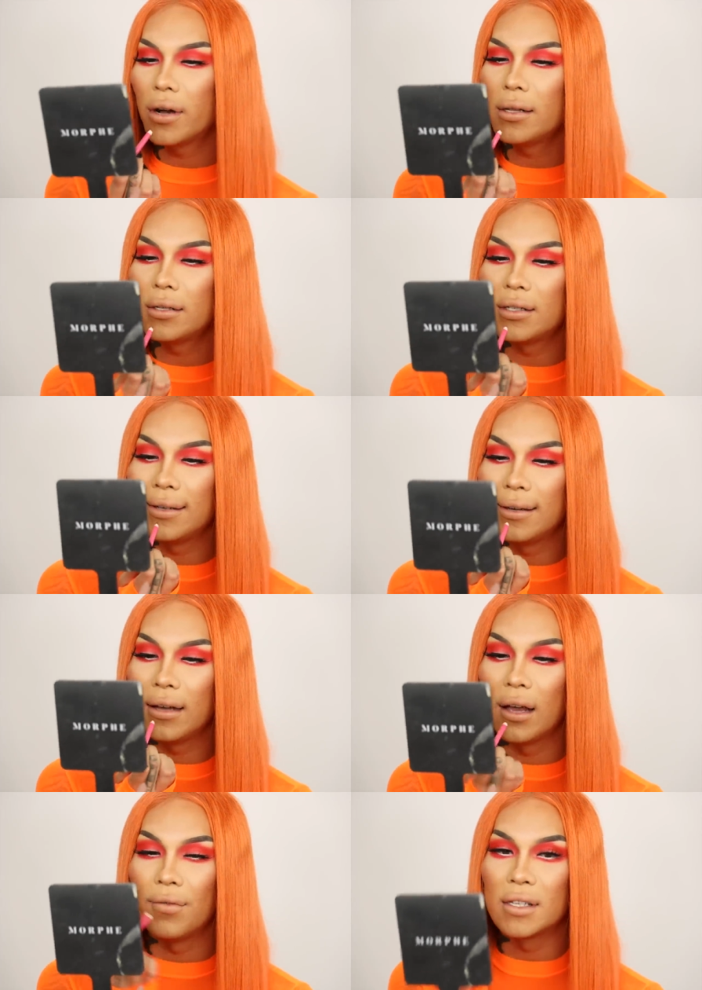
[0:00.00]
go ahead and see
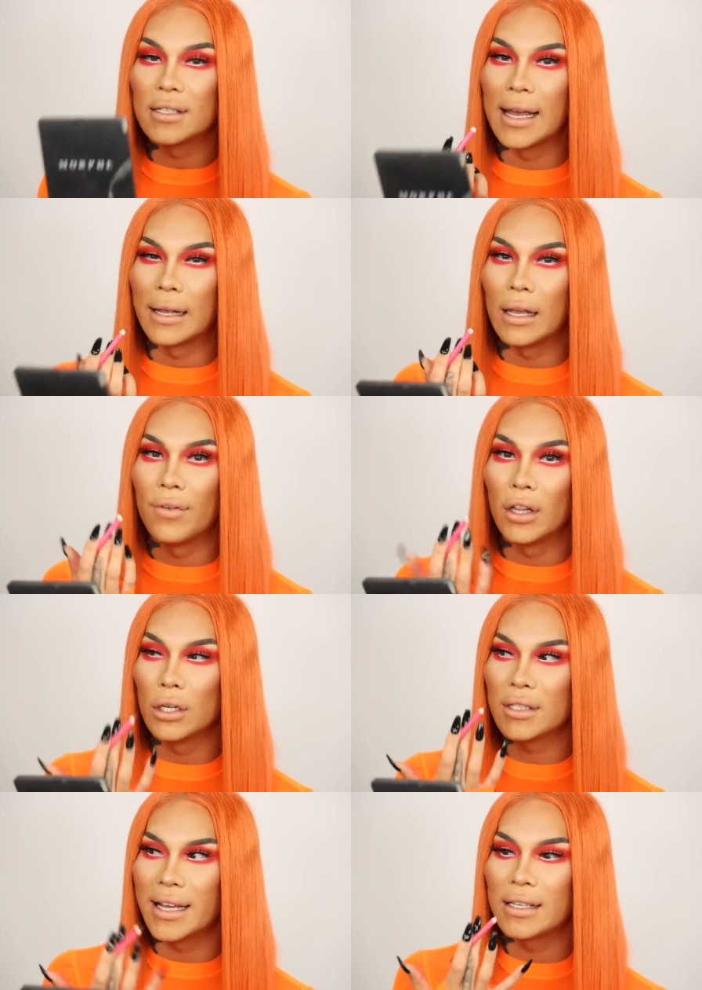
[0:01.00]
if it's like, if it
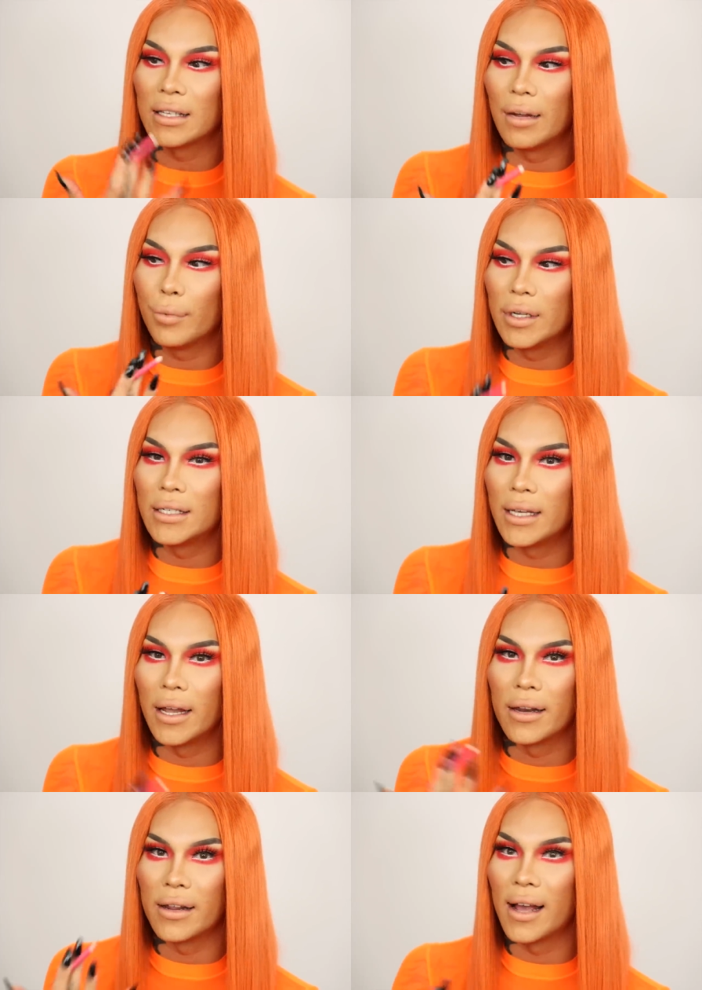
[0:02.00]
looks like Celebrity
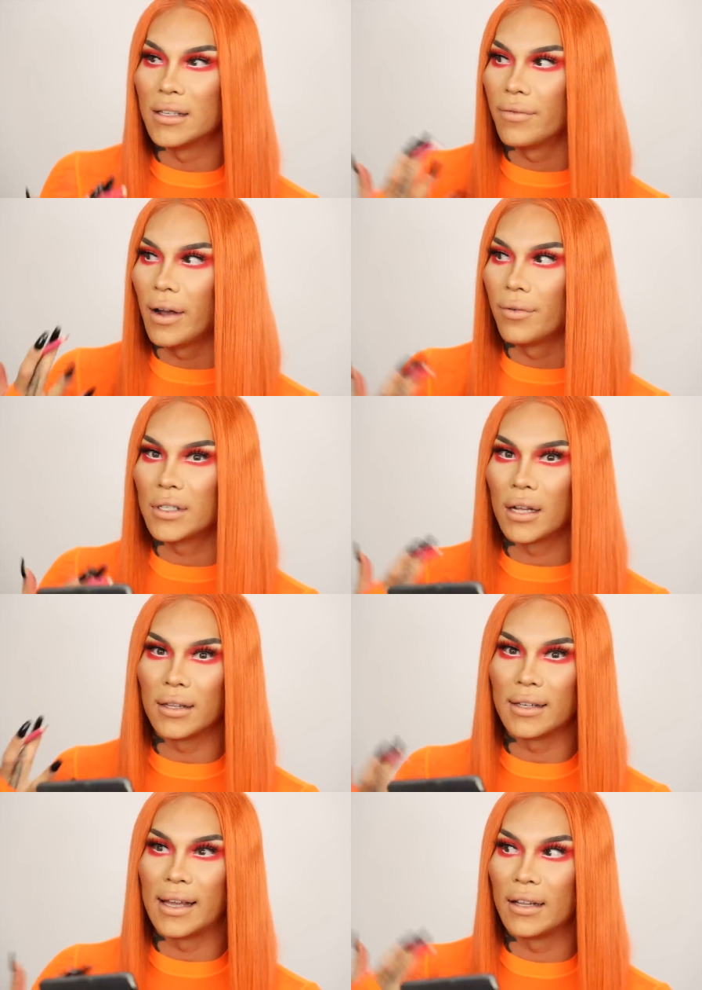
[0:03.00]
Skin as if I was
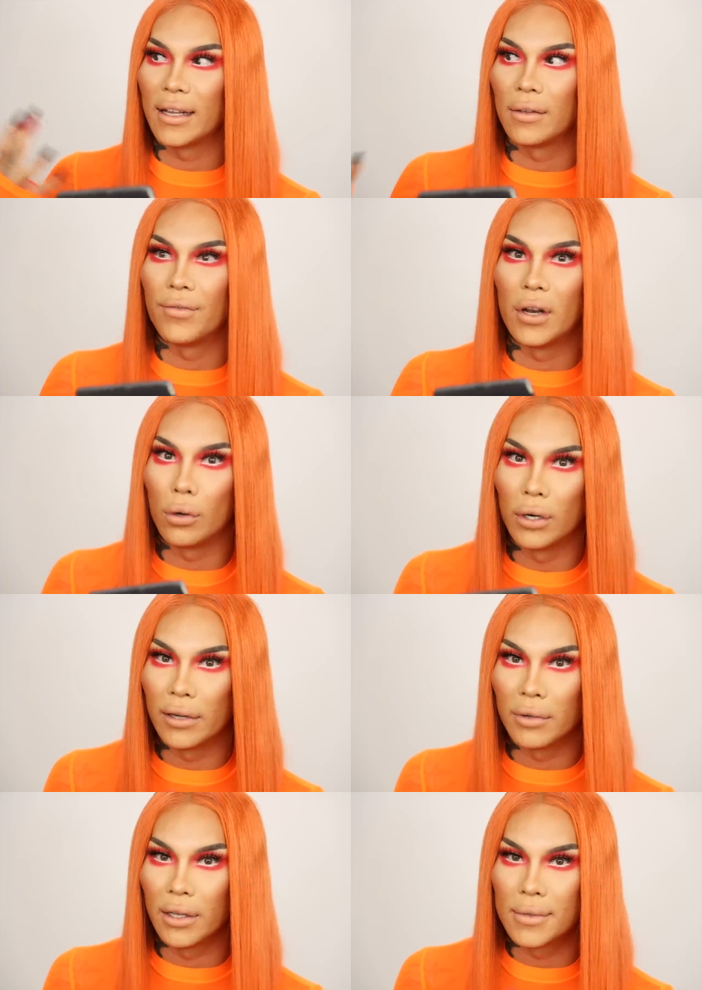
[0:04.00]
getting like the velour
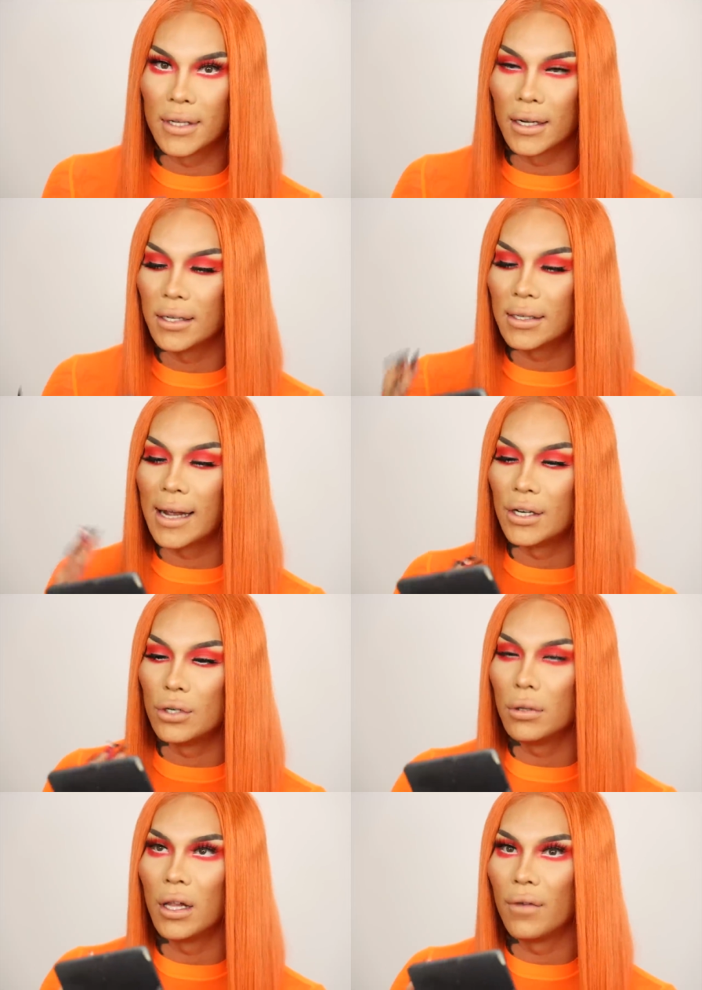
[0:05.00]
liquid lipstick, because I do
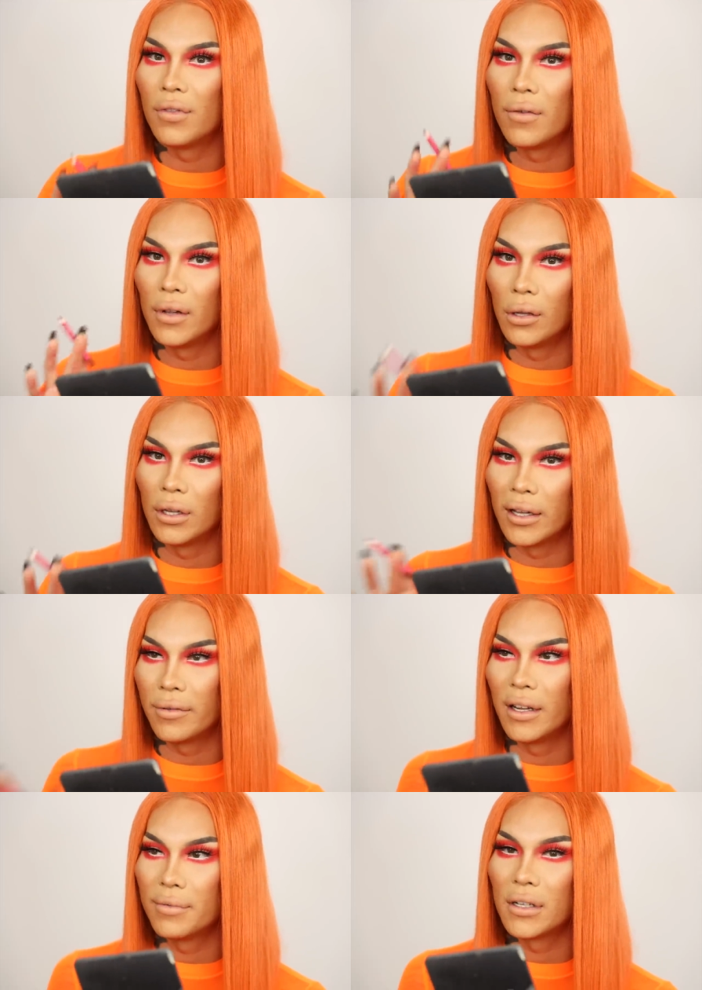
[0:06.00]
love the velour
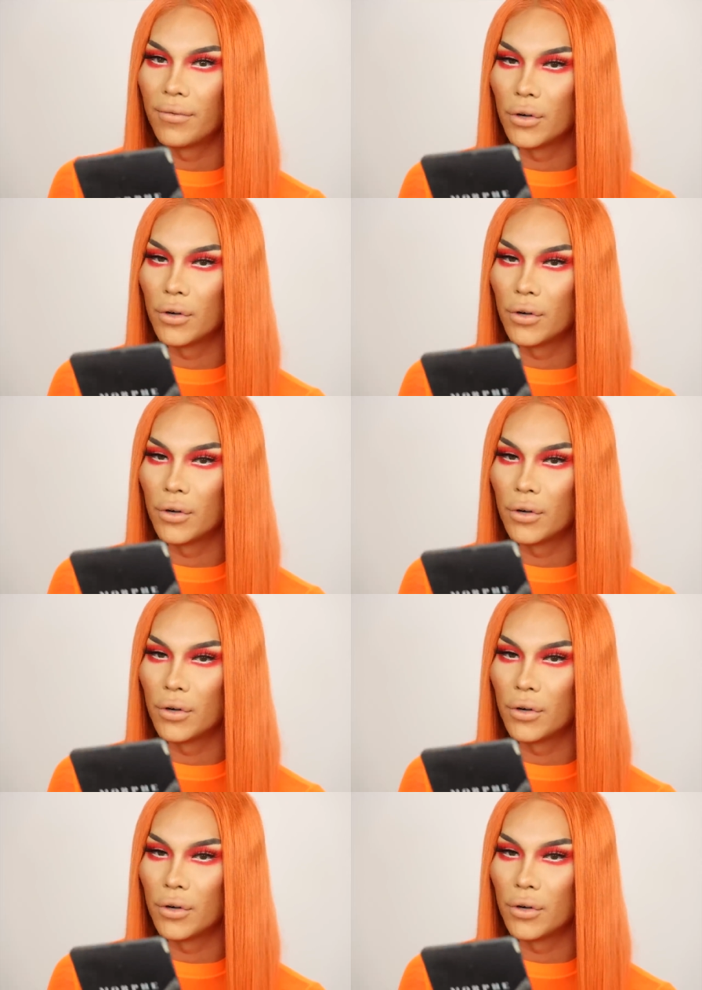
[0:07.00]
liquid lipstick